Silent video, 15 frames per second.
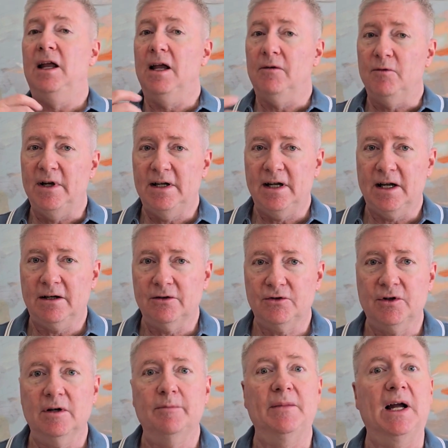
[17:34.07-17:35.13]
And we take a
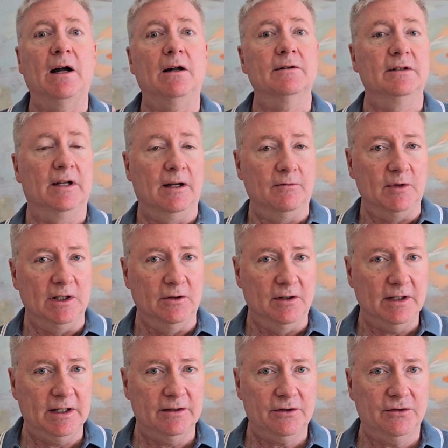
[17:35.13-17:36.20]
trip out and we
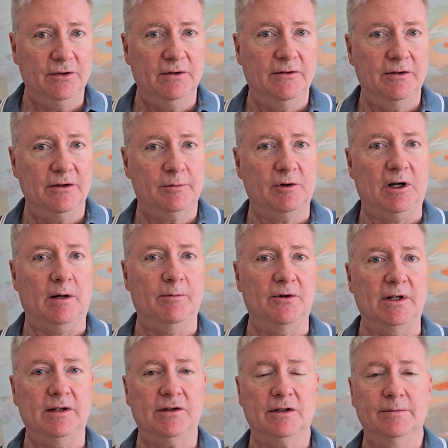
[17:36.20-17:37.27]
look at 2 of those
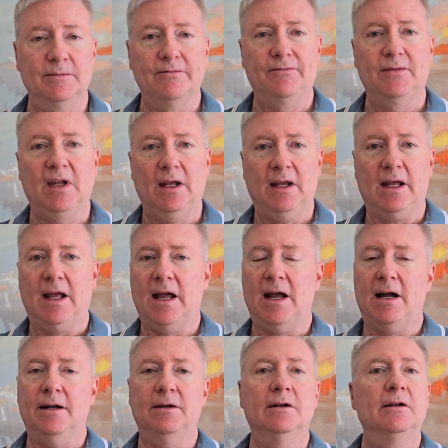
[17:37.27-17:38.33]
properties.
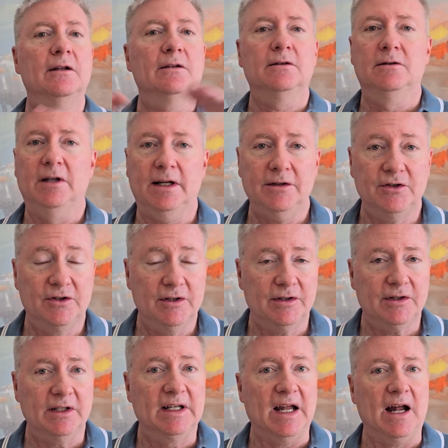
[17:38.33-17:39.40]
And let's
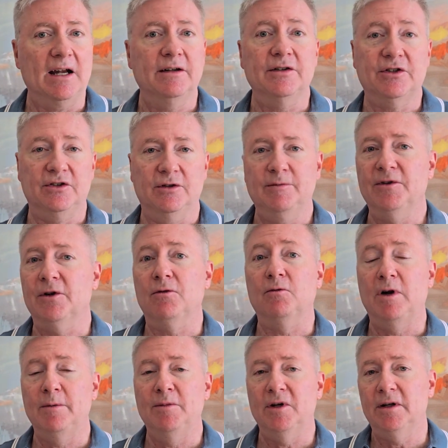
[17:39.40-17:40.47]
just again assume they're
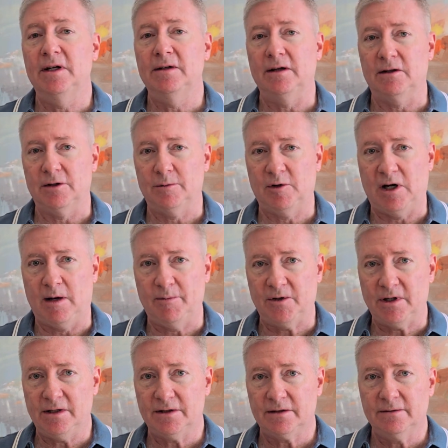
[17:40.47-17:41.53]
$1 million
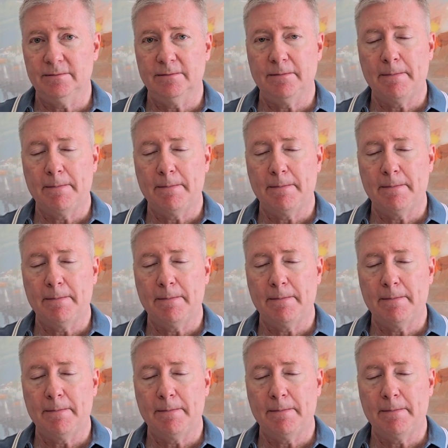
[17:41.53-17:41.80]
properties.